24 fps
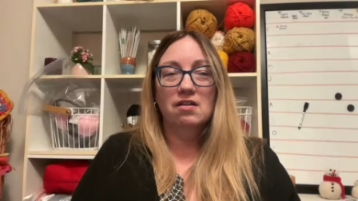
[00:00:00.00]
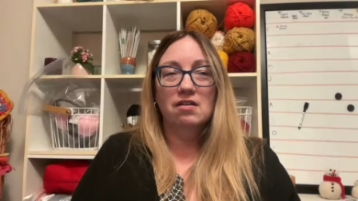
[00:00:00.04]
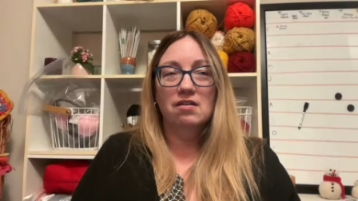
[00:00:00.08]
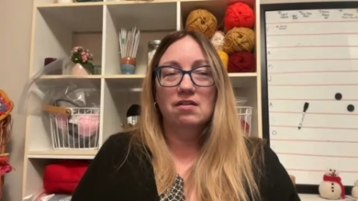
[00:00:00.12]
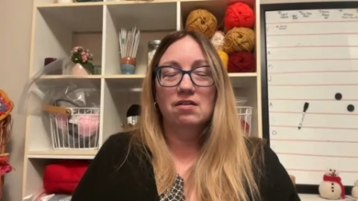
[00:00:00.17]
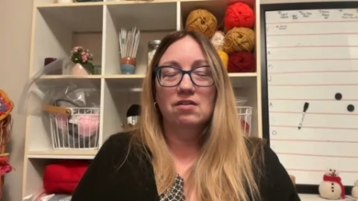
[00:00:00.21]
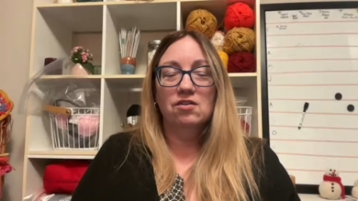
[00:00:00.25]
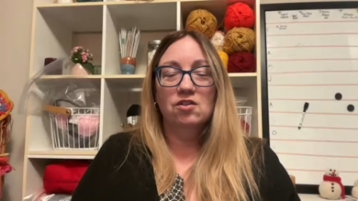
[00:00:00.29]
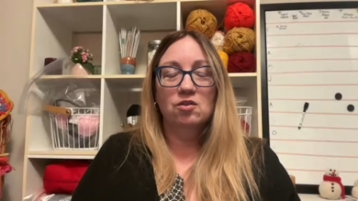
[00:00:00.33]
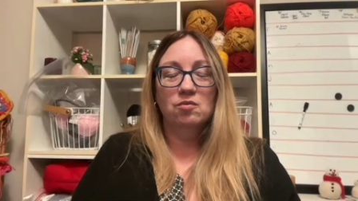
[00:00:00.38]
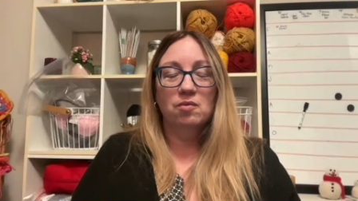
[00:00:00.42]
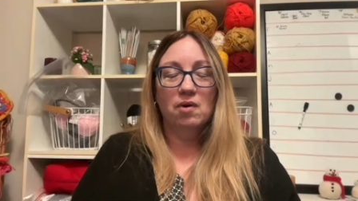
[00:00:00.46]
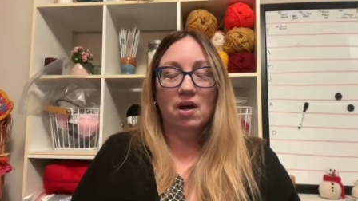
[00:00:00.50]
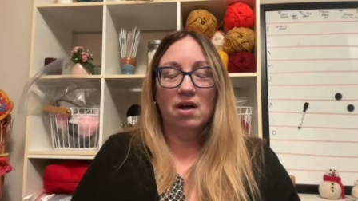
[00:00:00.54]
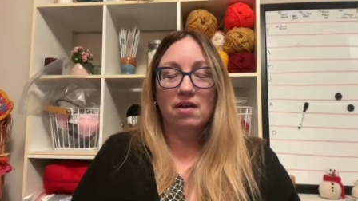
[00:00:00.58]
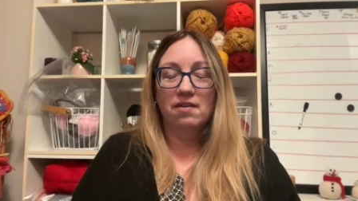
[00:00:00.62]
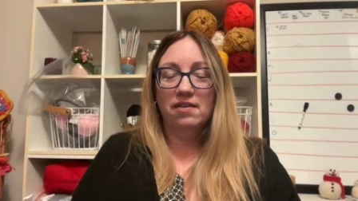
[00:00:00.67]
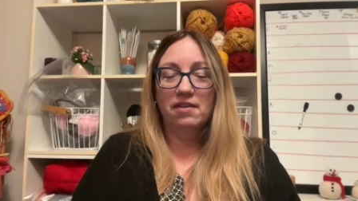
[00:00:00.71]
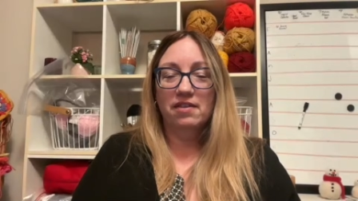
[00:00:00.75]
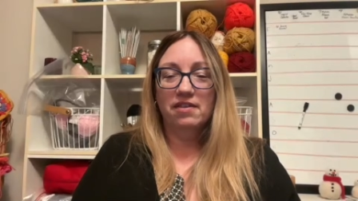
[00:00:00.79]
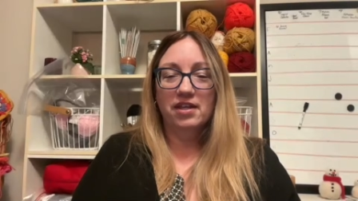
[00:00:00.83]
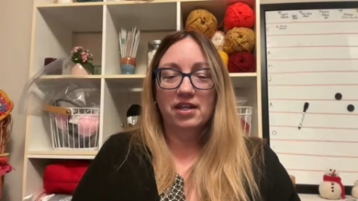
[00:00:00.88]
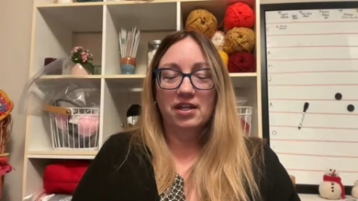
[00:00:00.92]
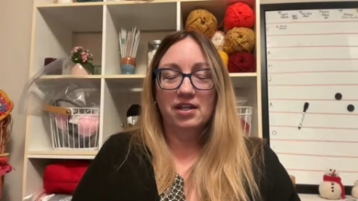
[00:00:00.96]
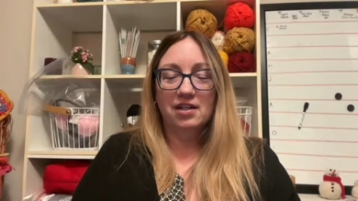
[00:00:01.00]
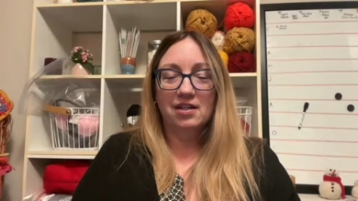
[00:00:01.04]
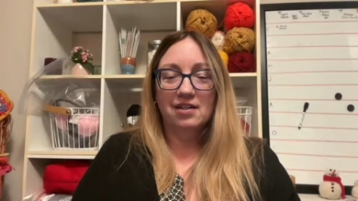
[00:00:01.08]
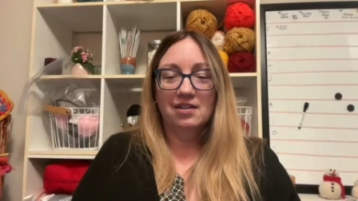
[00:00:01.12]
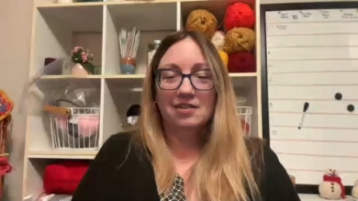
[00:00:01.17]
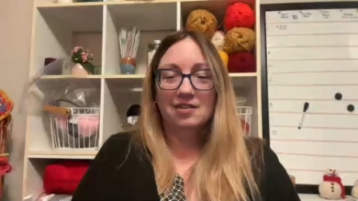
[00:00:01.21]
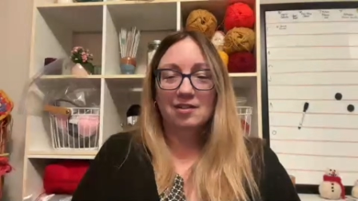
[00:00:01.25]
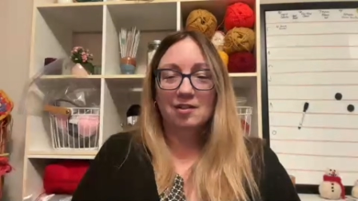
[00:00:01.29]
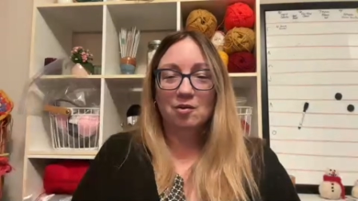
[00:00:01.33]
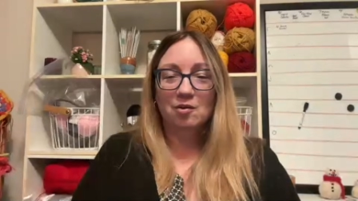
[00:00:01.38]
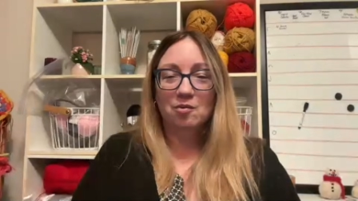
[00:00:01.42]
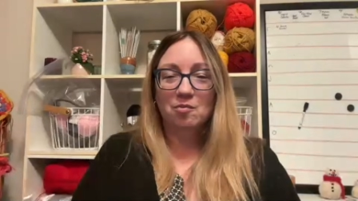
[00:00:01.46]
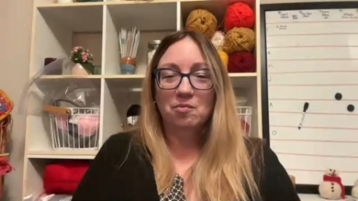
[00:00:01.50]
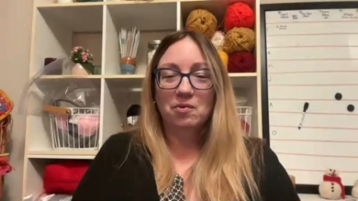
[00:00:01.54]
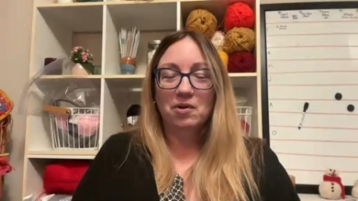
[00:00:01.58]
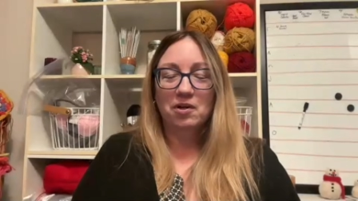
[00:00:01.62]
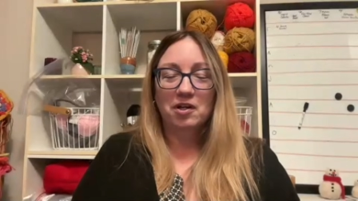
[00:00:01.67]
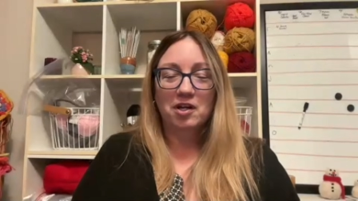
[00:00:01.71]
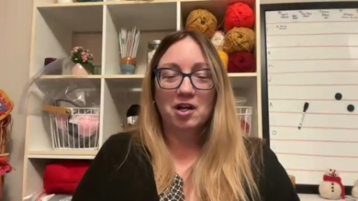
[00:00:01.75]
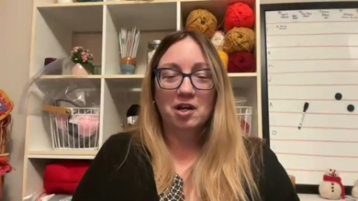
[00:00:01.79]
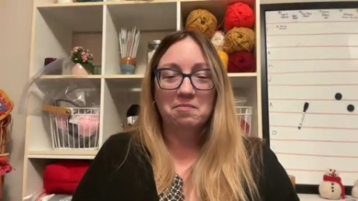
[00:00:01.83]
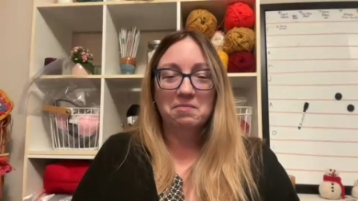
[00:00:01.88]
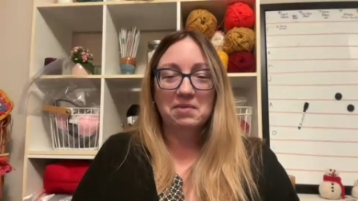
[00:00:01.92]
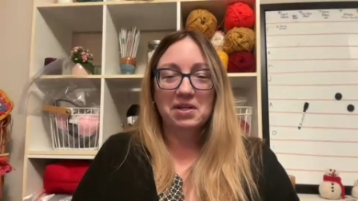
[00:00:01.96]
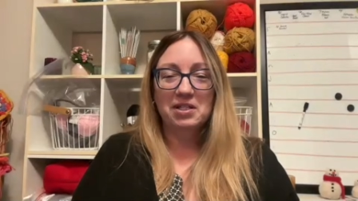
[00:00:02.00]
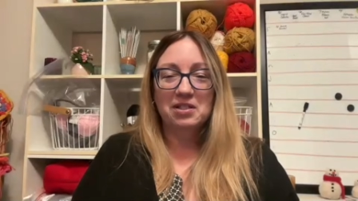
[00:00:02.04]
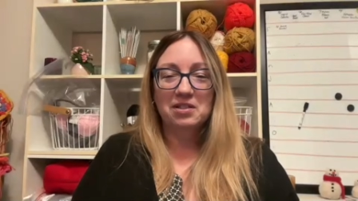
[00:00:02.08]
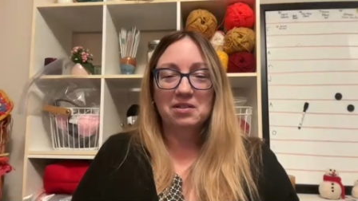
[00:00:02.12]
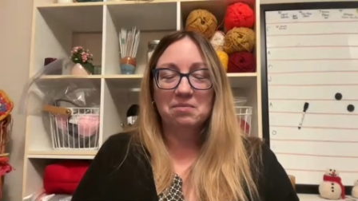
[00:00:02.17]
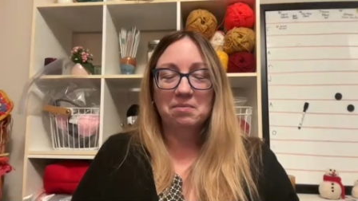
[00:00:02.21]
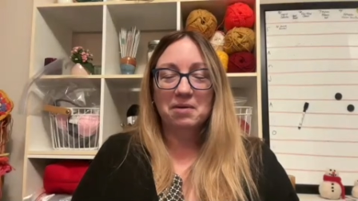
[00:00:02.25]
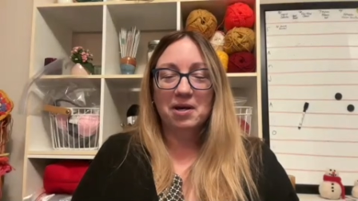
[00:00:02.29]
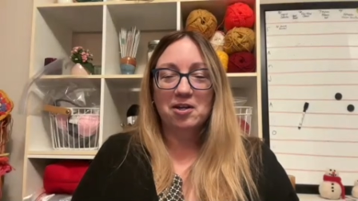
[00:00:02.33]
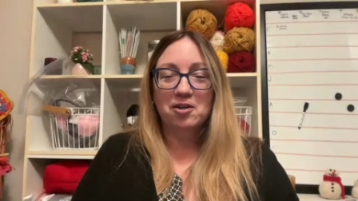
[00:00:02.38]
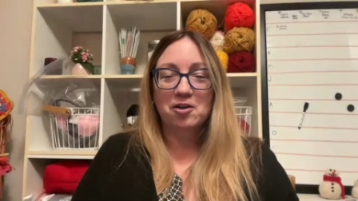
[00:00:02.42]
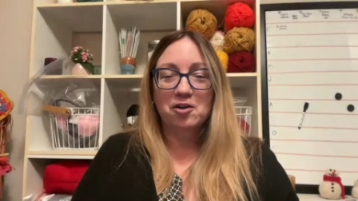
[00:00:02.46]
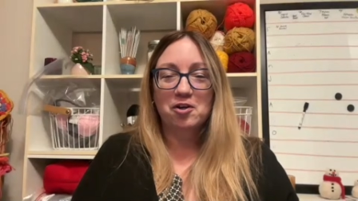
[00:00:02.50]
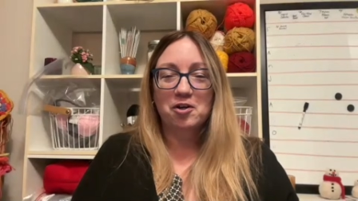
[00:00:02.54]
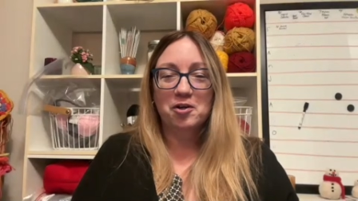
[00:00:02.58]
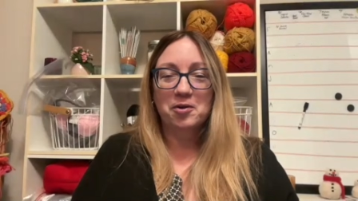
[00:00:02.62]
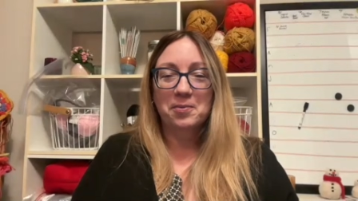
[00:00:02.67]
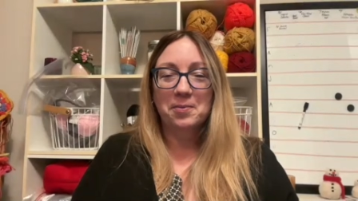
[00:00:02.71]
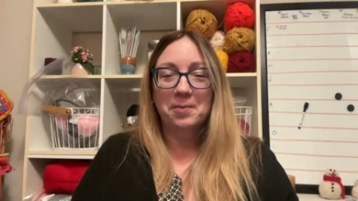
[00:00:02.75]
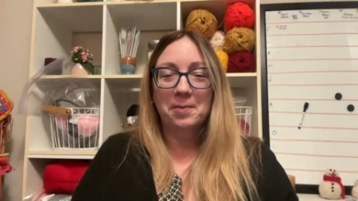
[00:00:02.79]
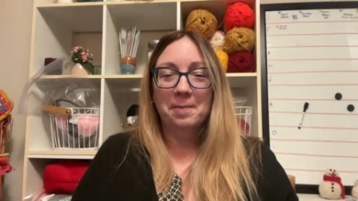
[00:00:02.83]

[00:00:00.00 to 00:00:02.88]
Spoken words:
do all the things, work on my sweater,